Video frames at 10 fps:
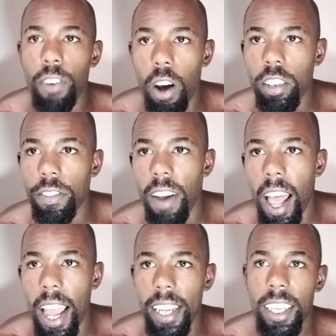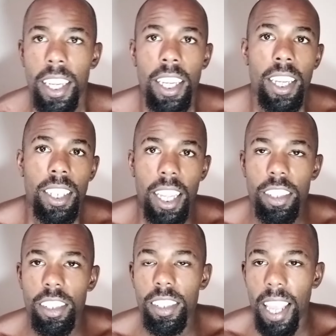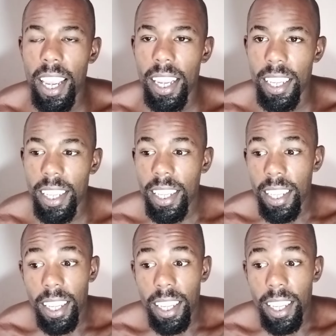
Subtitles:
falsified, let's just say,